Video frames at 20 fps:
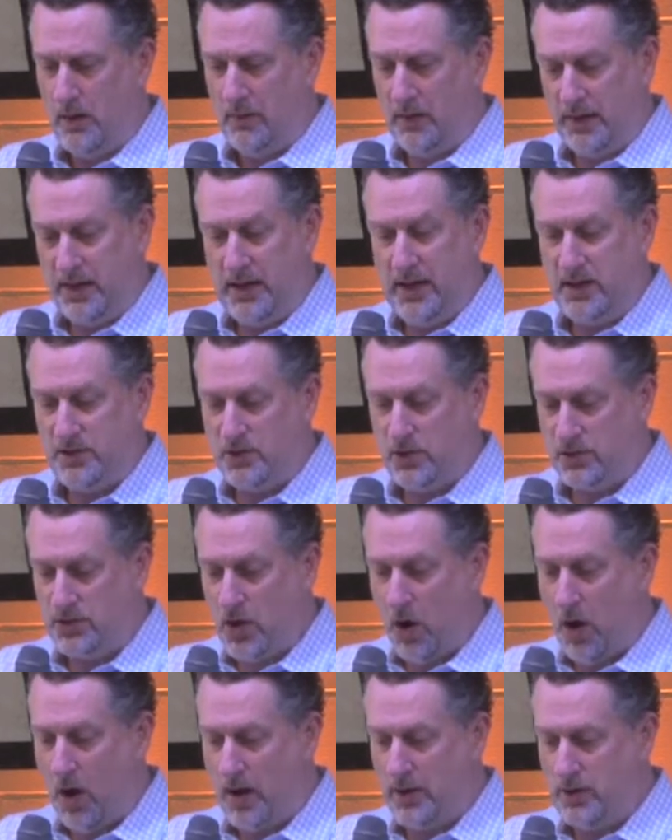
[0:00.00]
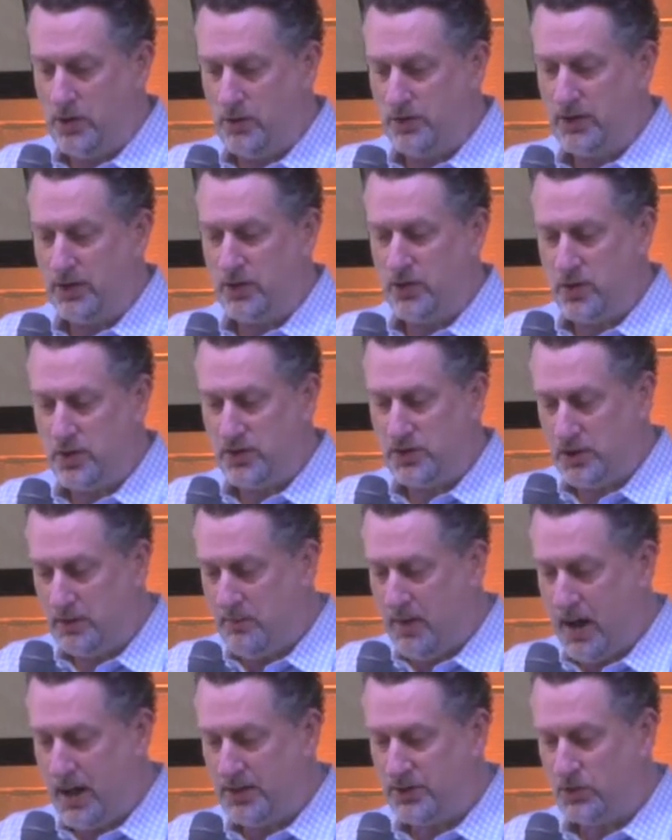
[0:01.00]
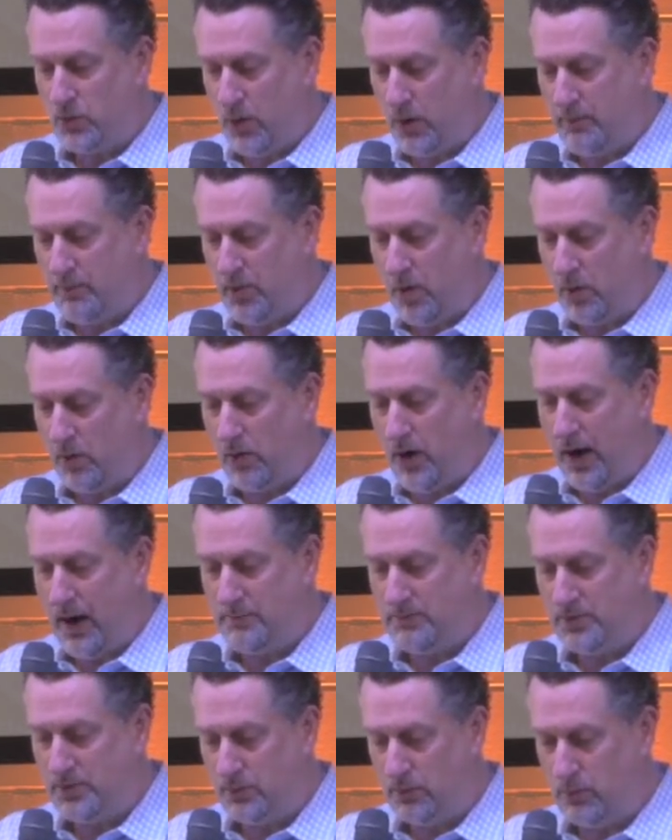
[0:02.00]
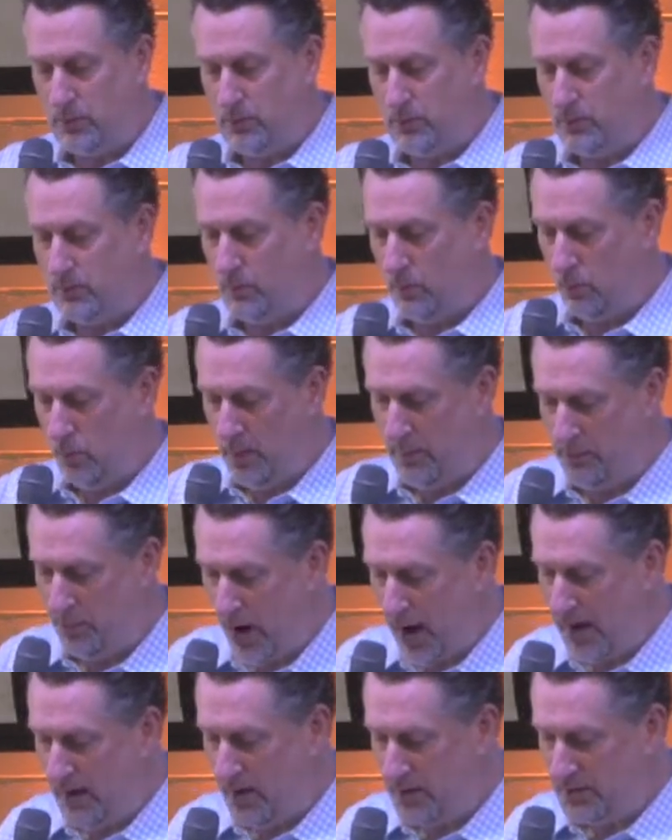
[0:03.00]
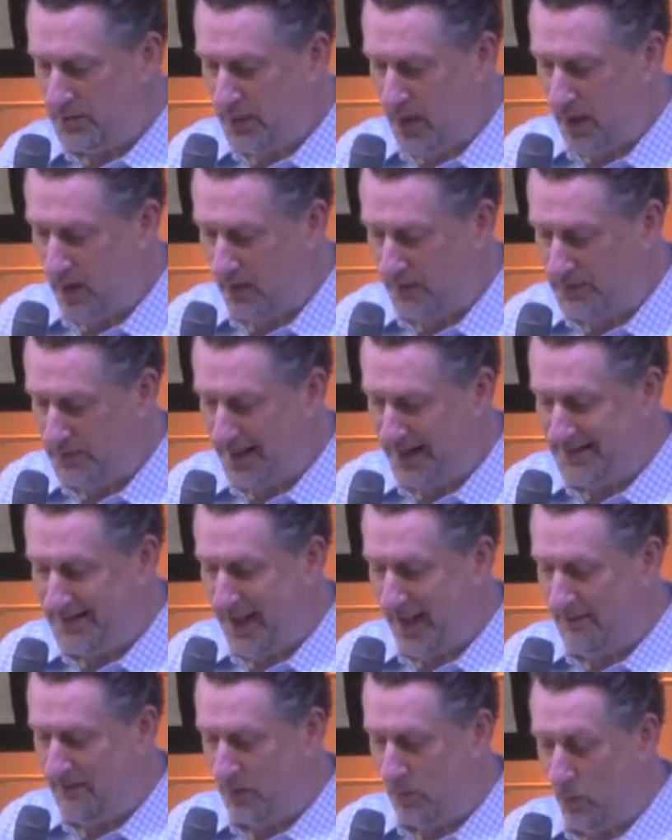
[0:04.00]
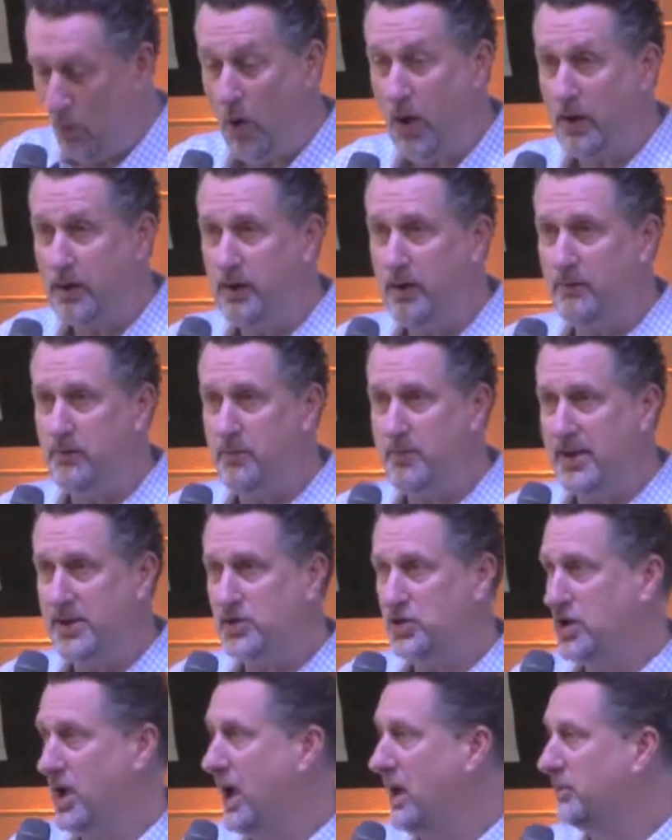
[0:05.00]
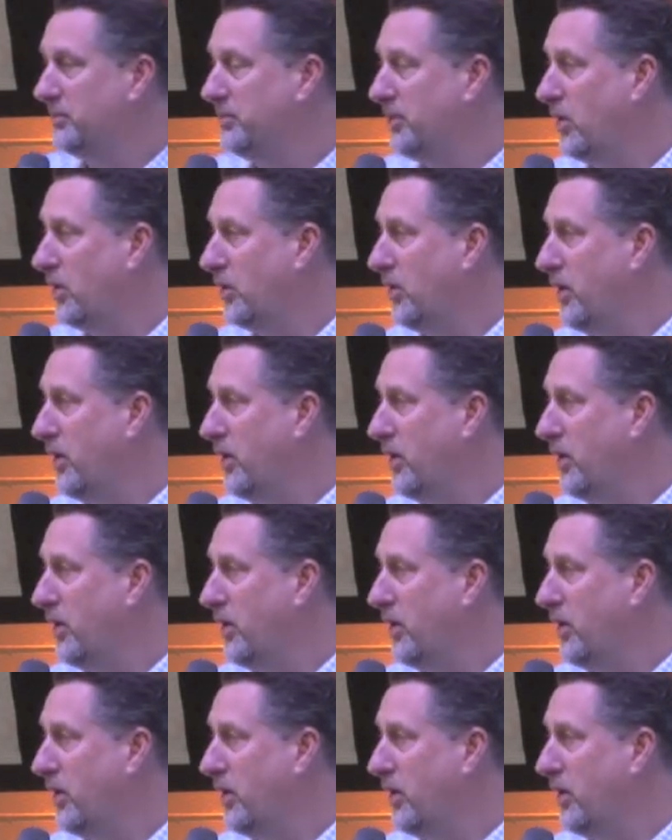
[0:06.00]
The kids are taught using Christian Montessori programs. We pride ourselves as having one of the best child